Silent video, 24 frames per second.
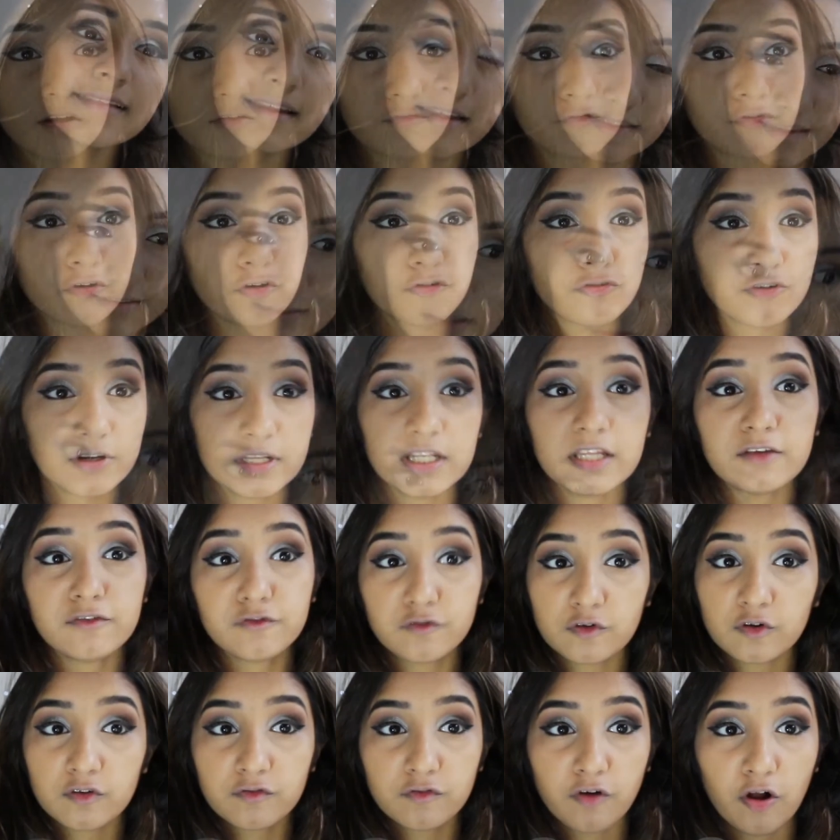For really
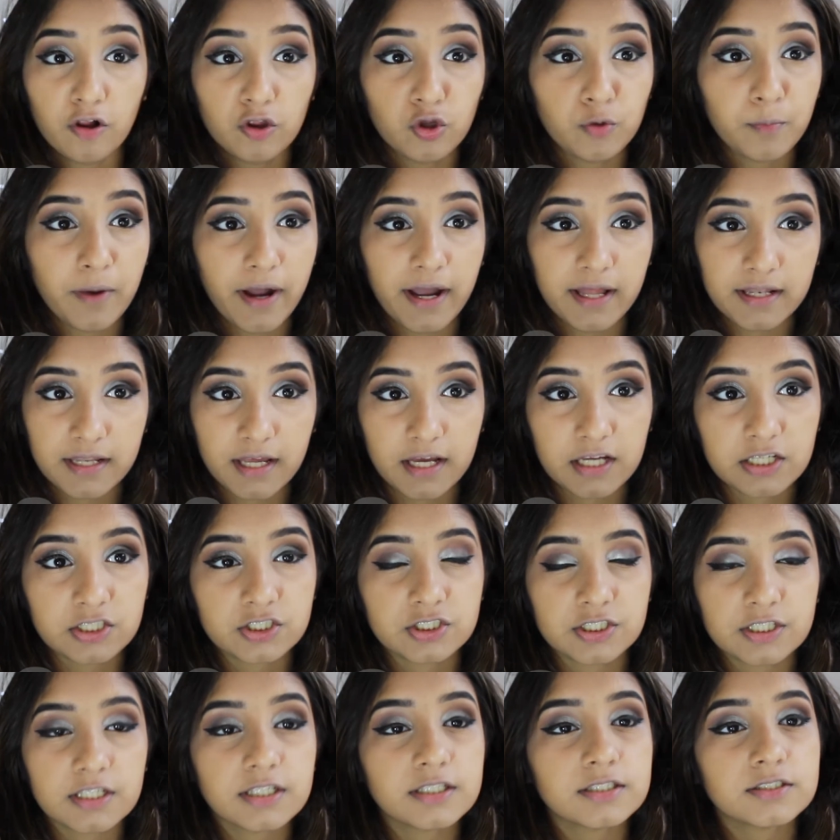full volume
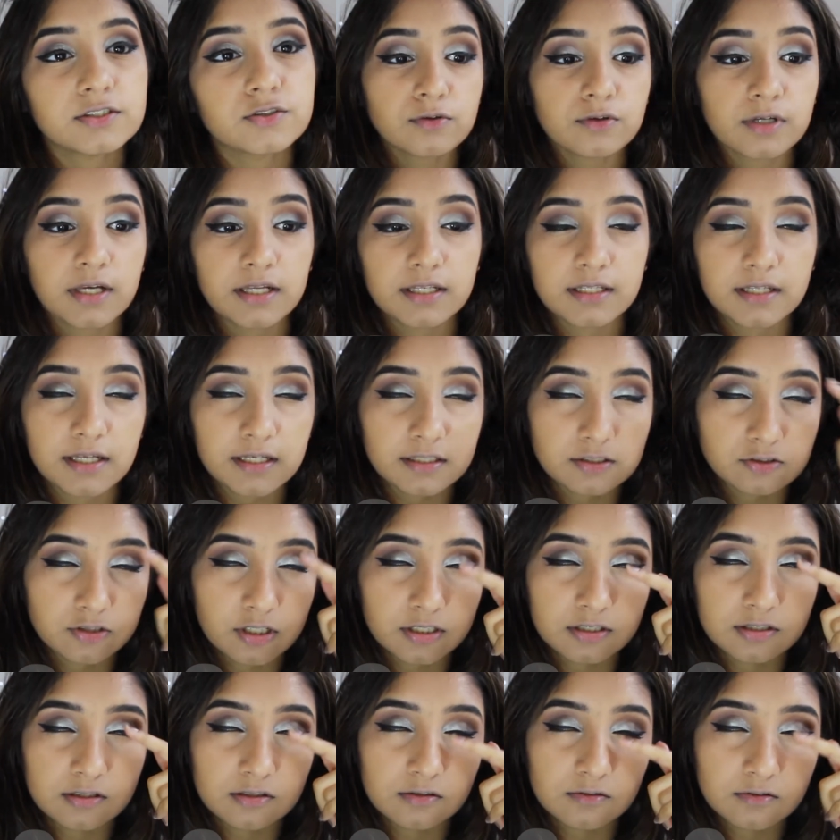eyelashes, you can dust
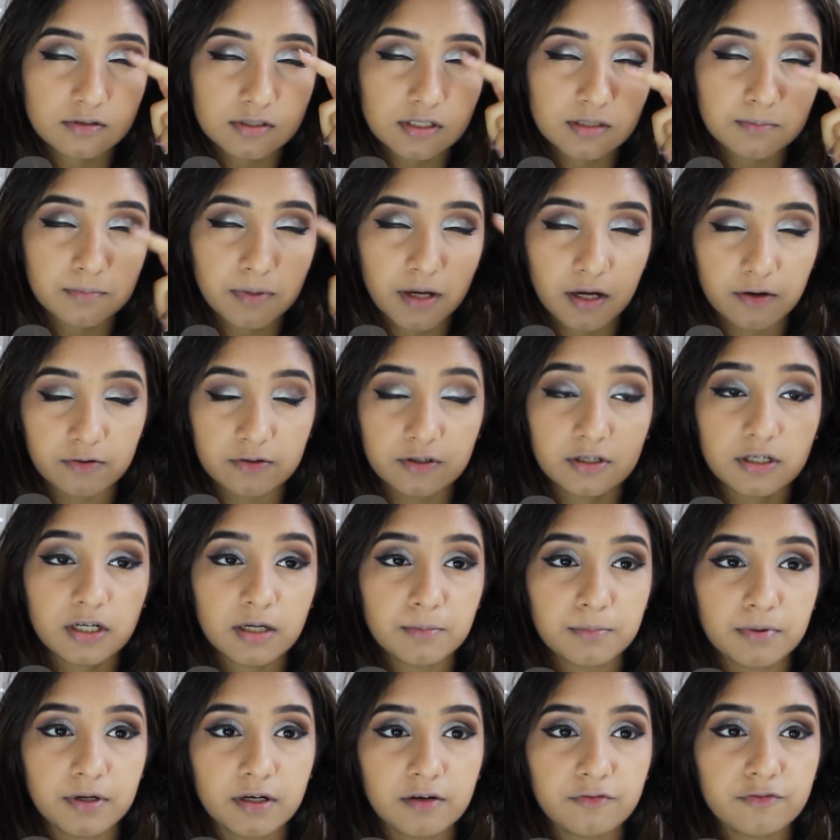translucent powder
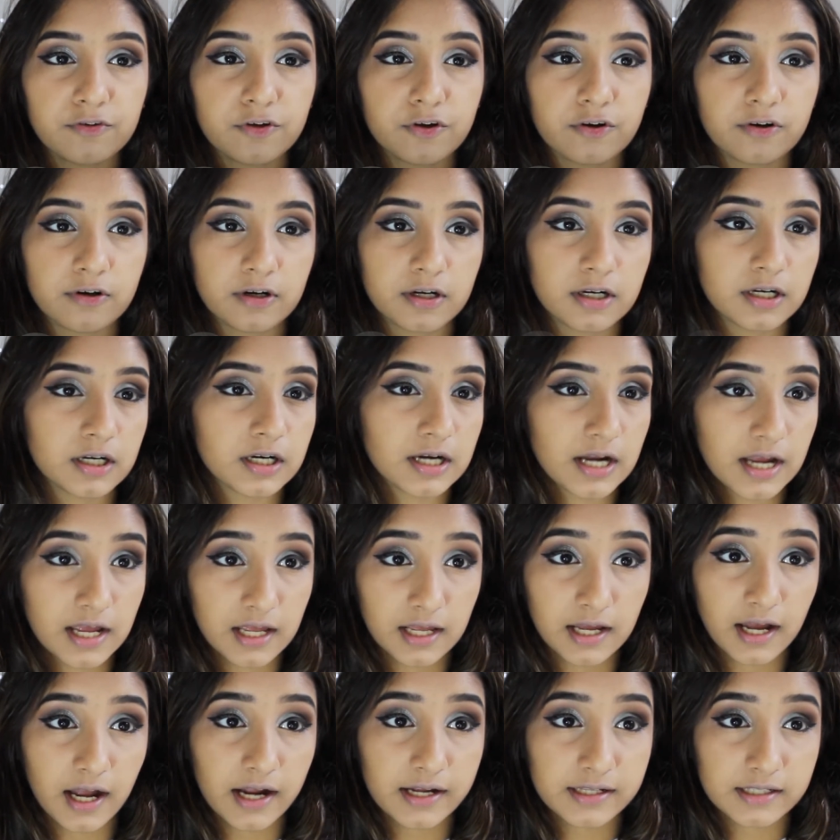above your
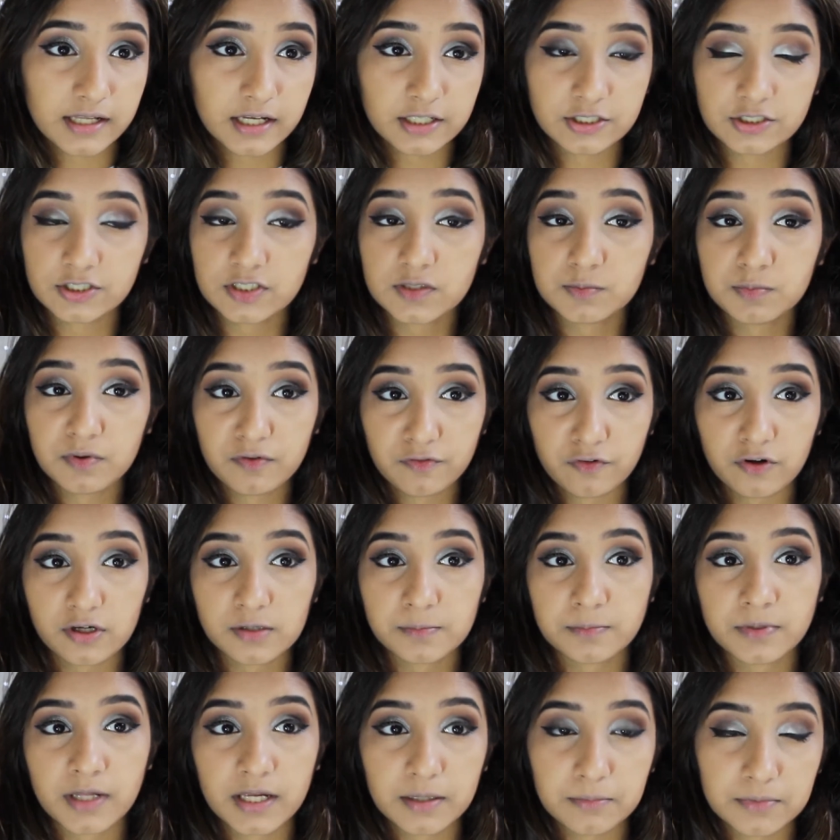eyelashes before
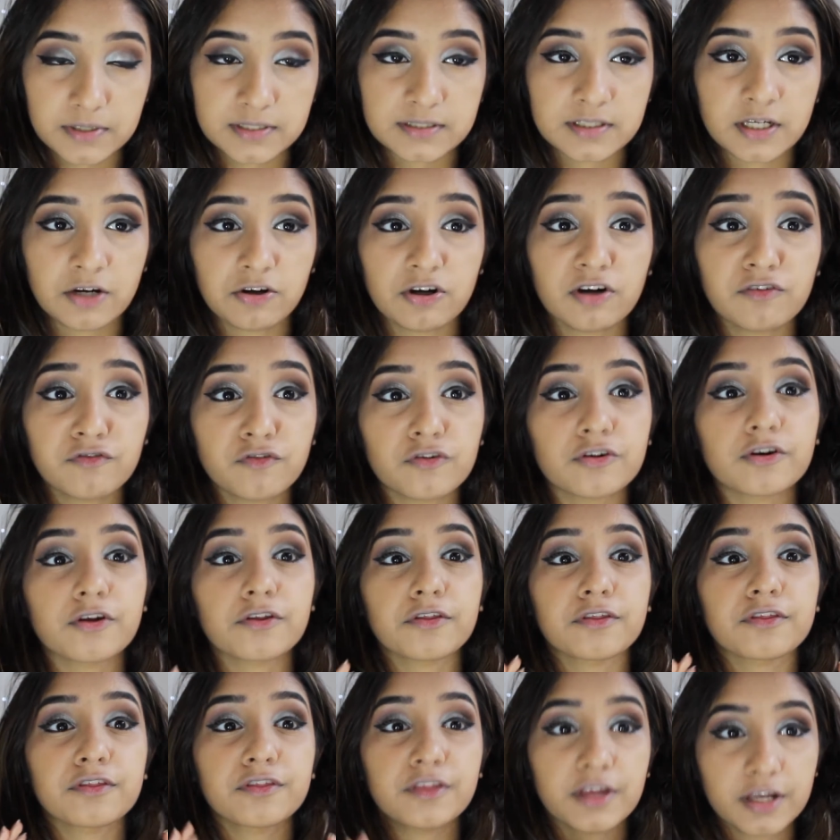applying mascara for a
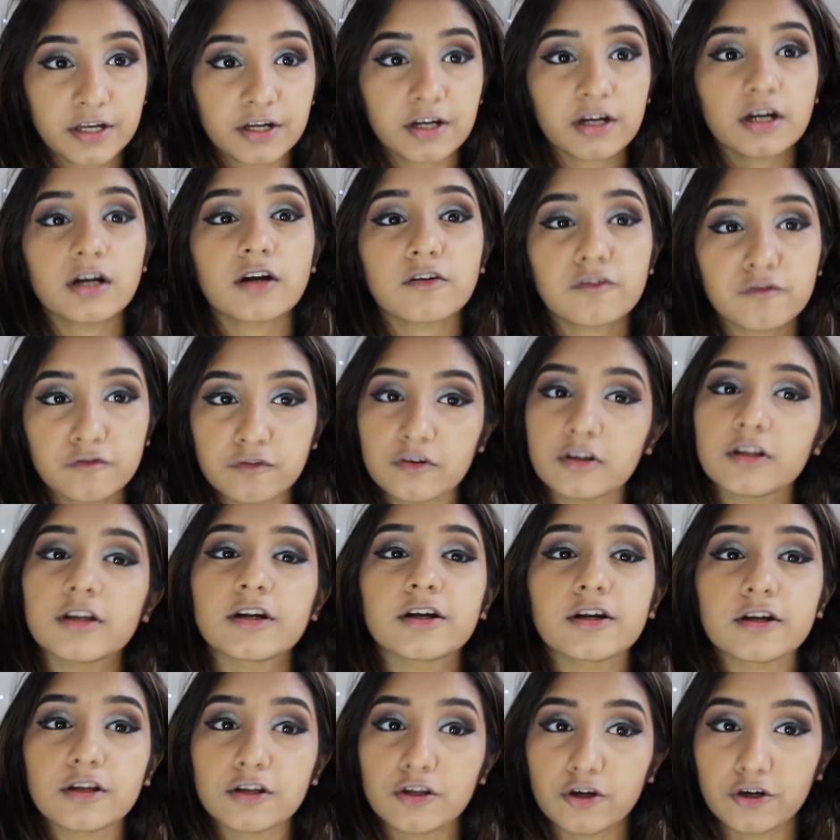thicker,
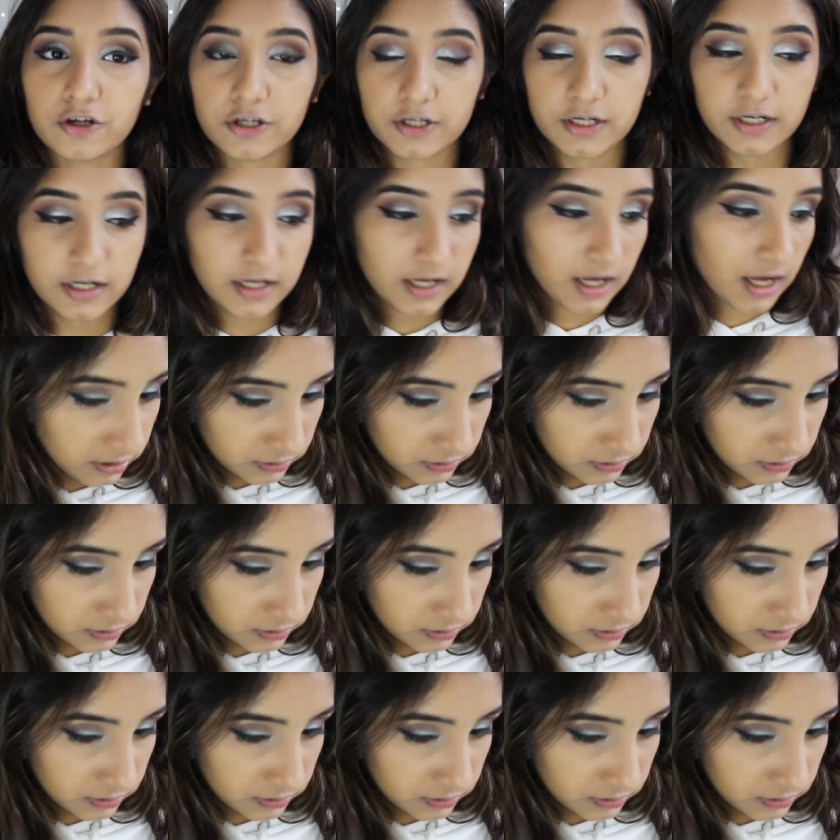fuller look.